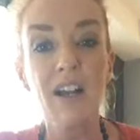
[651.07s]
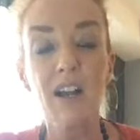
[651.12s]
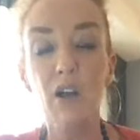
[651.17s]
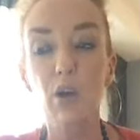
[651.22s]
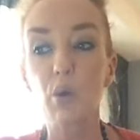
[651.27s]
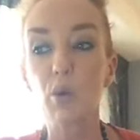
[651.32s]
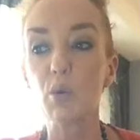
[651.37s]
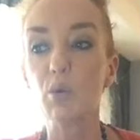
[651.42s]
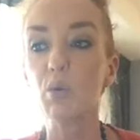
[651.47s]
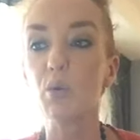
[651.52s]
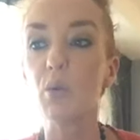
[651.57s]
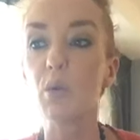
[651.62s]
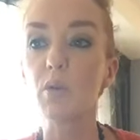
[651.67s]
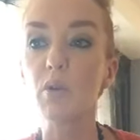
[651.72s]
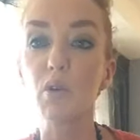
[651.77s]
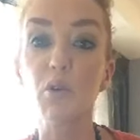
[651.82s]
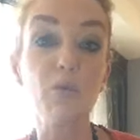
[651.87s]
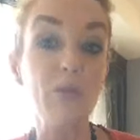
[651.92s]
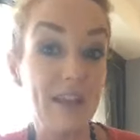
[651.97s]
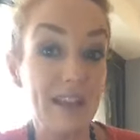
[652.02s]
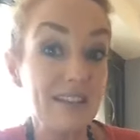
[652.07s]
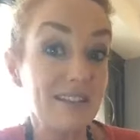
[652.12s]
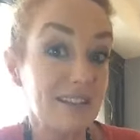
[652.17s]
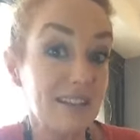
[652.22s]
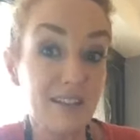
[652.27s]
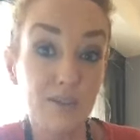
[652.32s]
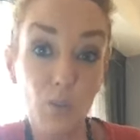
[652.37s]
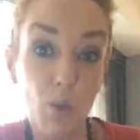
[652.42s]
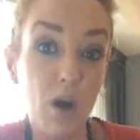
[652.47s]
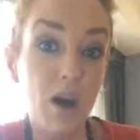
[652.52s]
who needs
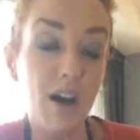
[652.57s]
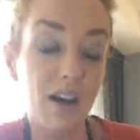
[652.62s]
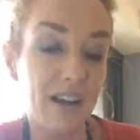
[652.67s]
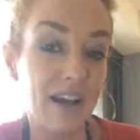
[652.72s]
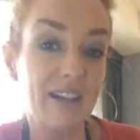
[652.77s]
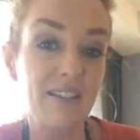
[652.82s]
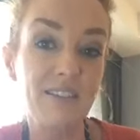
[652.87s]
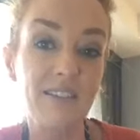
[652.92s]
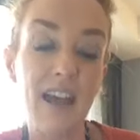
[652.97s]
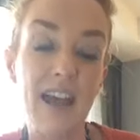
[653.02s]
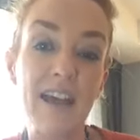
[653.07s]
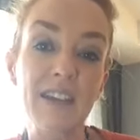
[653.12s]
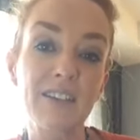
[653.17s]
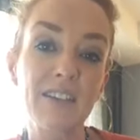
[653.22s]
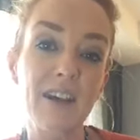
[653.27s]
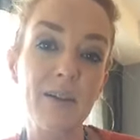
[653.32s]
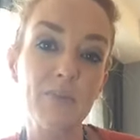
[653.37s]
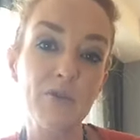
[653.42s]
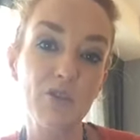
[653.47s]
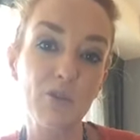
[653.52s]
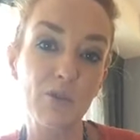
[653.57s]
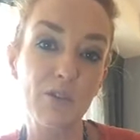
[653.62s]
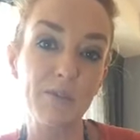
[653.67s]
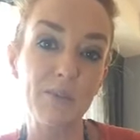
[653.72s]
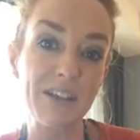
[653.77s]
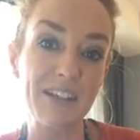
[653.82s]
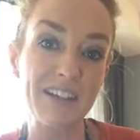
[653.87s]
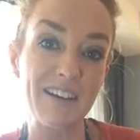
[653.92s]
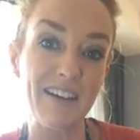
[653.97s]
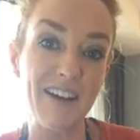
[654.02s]
this work, and come and join
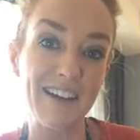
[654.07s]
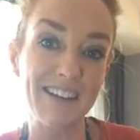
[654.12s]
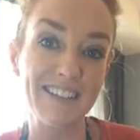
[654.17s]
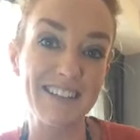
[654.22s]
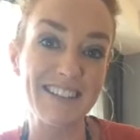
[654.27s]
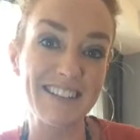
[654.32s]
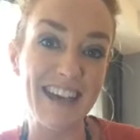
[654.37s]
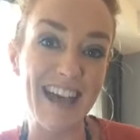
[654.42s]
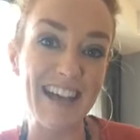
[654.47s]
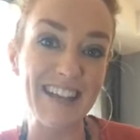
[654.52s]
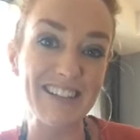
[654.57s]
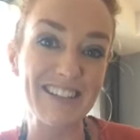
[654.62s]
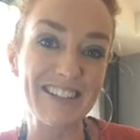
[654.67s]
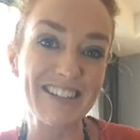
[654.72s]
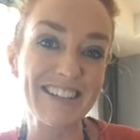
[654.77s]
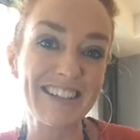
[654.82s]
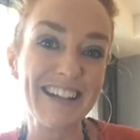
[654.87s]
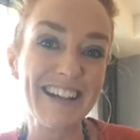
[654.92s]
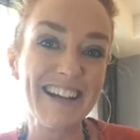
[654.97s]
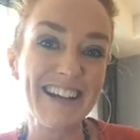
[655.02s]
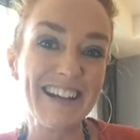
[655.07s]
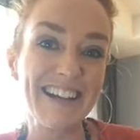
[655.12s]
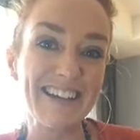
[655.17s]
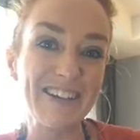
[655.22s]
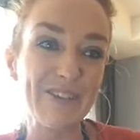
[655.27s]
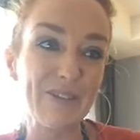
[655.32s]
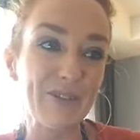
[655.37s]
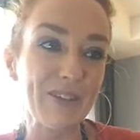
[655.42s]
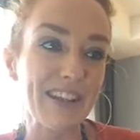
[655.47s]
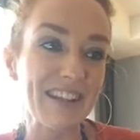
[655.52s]
me in Ireland. And
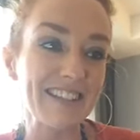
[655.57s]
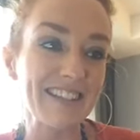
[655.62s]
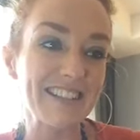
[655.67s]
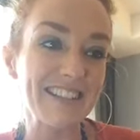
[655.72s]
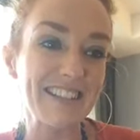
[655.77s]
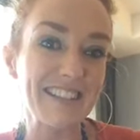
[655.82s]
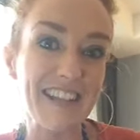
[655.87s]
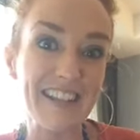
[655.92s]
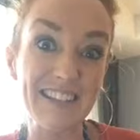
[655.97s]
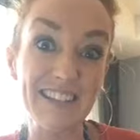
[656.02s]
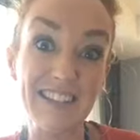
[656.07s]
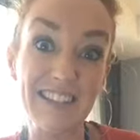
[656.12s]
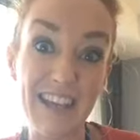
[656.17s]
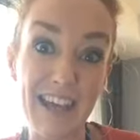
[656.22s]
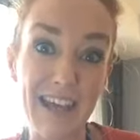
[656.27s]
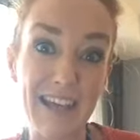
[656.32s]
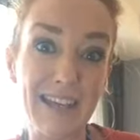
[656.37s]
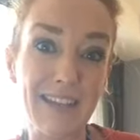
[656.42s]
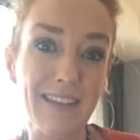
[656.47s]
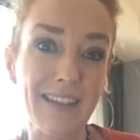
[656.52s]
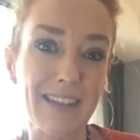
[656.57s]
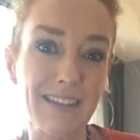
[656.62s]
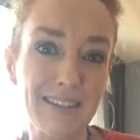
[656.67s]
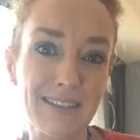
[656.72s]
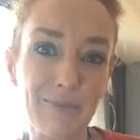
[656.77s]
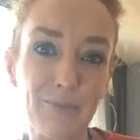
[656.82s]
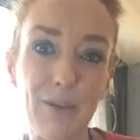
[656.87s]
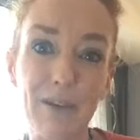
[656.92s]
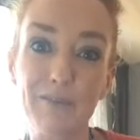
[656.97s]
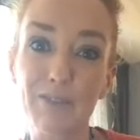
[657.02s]
let's take
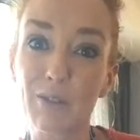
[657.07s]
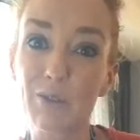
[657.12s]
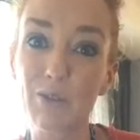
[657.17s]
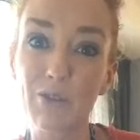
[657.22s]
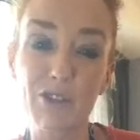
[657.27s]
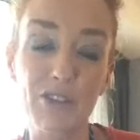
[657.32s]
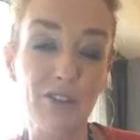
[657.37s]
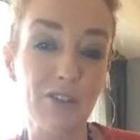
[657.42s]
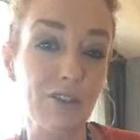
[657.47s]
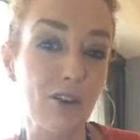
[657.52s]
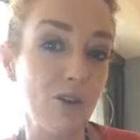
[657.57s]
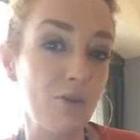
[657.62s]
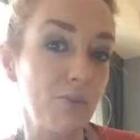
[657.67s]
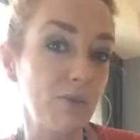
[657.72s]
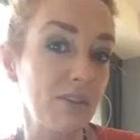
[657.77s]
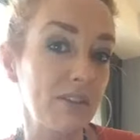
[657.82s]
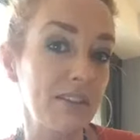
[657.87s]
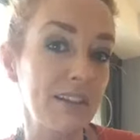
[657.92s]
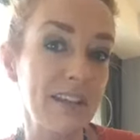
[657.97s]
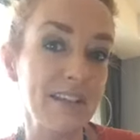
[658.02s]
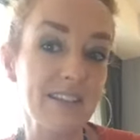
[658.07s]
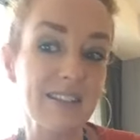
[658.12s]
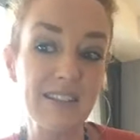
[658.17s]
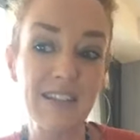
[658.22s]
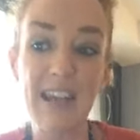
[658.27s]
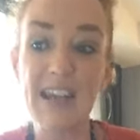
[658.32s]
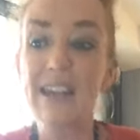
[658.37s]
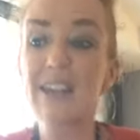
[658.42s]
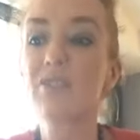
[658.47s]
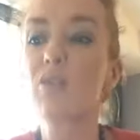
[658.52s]
this revolution global, and let's
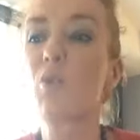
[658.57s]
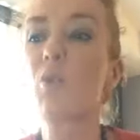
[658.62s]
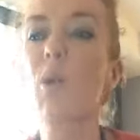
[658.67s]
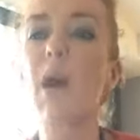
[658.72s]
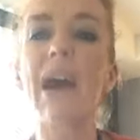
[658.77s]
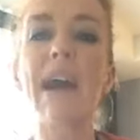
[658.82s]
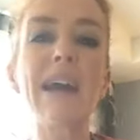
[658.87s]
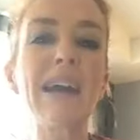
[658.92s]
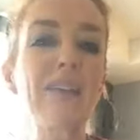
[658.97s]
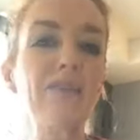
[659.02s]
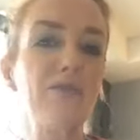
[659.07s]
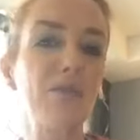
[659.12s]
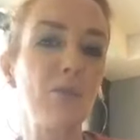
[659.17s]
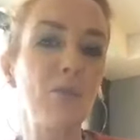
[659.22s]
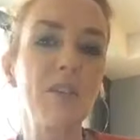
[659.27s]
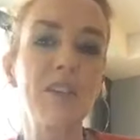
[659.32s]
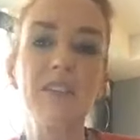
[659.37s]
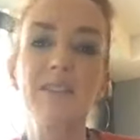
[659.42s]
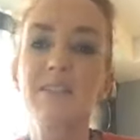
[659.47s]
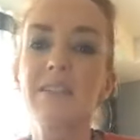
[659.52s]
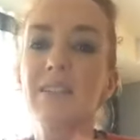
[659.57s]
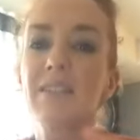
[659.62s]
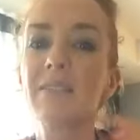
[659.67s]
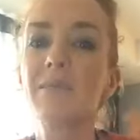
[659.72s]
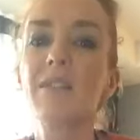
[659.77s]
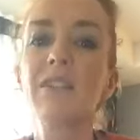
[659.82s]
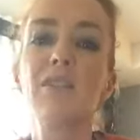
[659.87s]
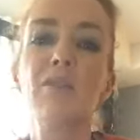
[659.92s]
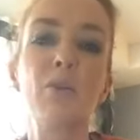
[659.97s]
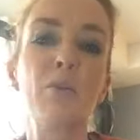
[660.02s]
take it away from this,
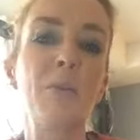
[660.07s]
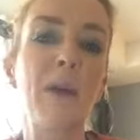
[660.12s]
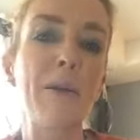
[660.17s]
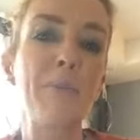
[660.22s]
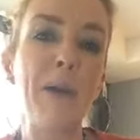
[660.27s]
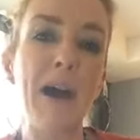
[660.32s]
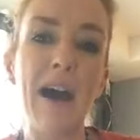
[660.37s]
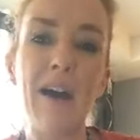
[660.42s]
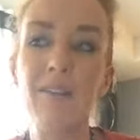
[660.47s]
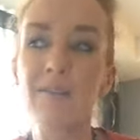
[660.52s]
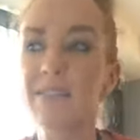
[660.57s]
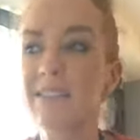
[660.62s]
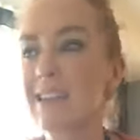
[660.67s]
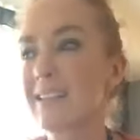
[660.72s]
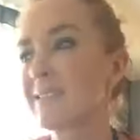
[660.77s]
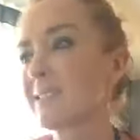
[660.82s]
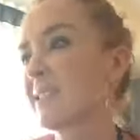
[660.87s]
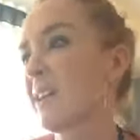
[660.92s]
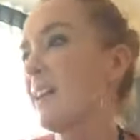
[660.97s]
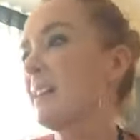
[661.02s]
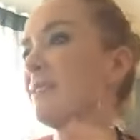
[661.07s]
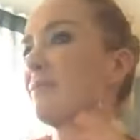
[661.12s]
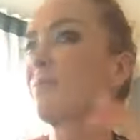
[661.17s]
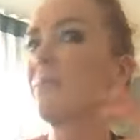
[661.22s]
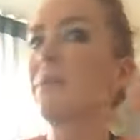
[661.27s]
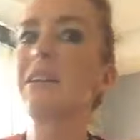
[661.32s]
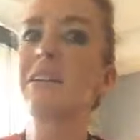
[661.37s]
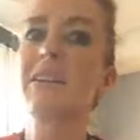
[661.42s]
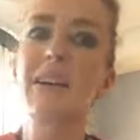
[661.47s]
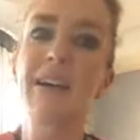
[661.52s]
my power is outside of
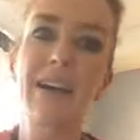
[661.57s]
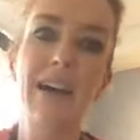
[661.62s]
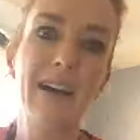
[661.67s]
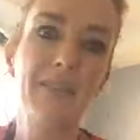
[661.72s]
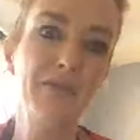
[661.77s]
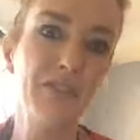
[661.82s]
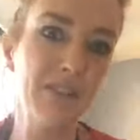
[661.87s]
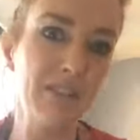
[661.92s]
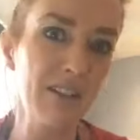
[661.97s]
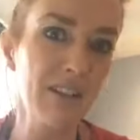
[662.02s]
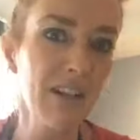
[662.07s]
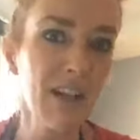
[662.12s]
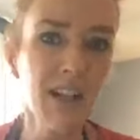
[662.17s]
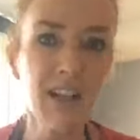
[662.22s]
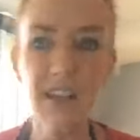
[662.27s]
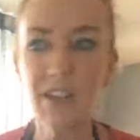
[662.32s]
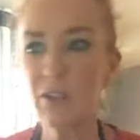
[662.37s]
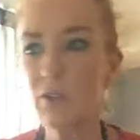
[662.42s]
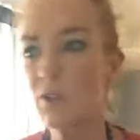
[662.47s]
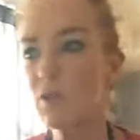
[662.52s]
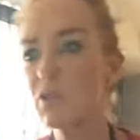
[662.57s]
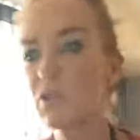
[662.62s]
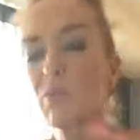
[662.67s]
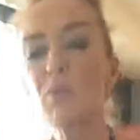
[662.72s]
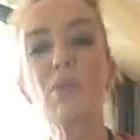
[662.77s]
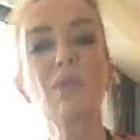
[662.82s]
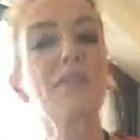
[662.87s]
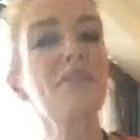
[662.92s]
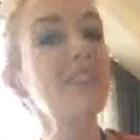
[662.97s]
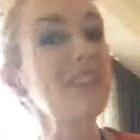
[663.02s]
and I have to do
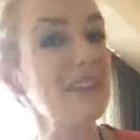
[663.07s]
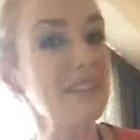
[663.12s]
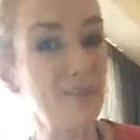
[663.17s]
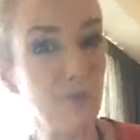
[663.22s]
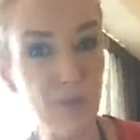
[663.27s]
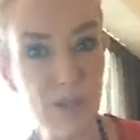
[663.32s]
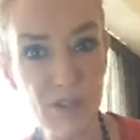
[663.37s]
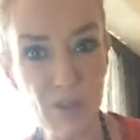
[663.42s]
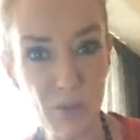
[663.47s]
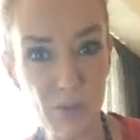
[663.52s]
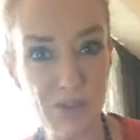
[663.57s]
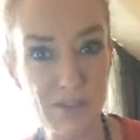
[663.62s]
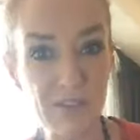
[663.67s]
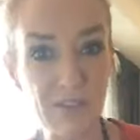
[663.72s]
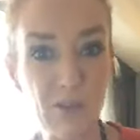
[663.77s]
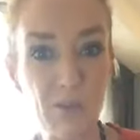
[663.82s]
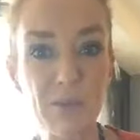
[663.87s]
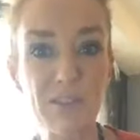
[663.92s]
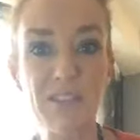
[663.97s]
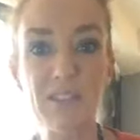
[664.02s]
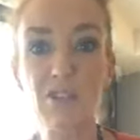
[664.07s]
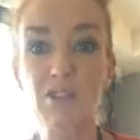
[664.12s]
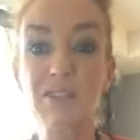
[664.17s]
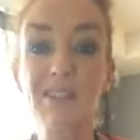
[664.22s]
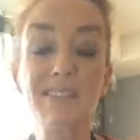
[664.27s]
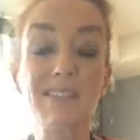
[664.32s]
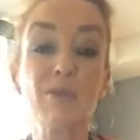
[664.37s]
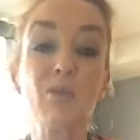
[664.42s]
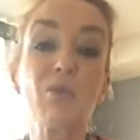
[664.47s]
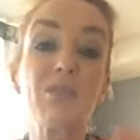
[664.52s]
all of these rituals and
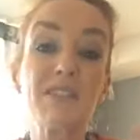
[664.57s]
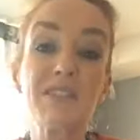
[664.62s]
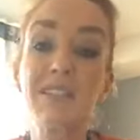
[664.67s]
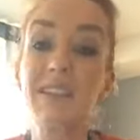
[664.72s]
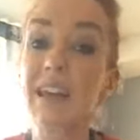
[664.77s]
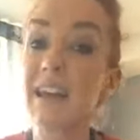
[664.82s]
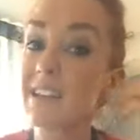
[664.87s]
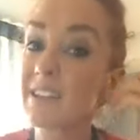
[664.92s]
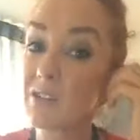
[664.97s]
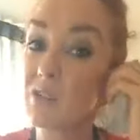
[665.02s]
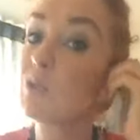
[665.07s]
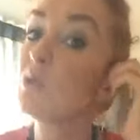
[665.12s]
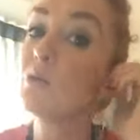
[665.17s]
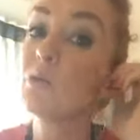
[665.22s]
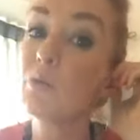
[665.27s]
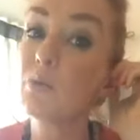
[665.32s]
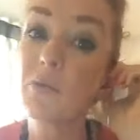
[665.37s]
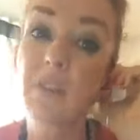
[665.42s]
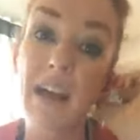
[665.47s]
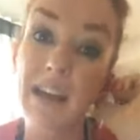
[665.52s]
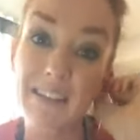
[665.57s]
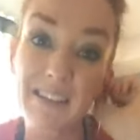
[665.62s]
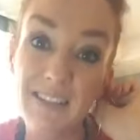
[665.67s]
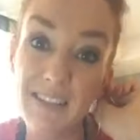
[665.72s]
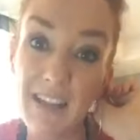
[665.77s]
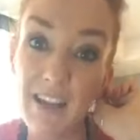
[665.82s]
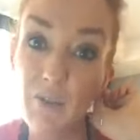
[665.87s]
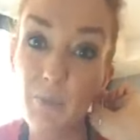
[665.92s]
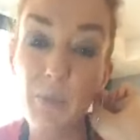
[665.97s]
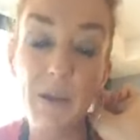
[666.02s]
superstitions in order to get to that
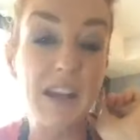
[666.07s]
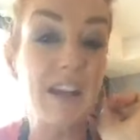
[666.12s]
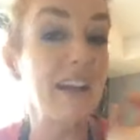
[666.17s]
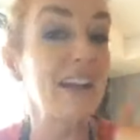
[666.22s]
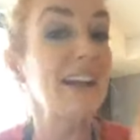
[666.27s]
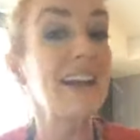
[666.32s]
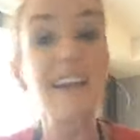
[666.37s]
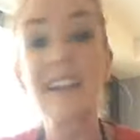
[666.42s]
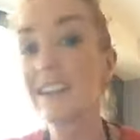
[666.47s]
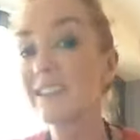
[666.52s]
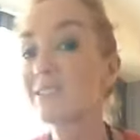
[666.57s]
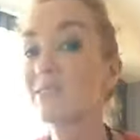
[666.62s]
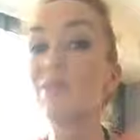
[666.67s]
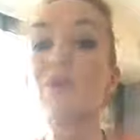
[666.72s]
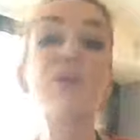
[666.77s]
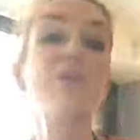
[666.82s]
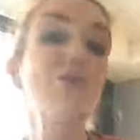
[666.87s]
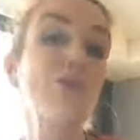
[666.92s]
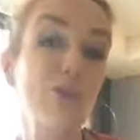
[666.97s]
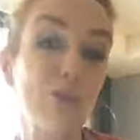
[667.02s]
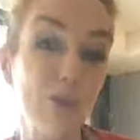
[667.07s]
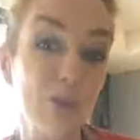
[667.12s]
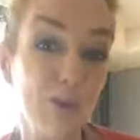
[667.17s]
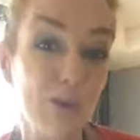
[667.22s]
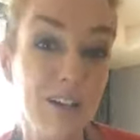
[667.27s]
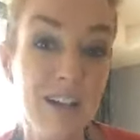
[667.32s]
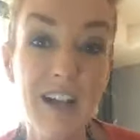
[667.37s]
state of being. It is not true.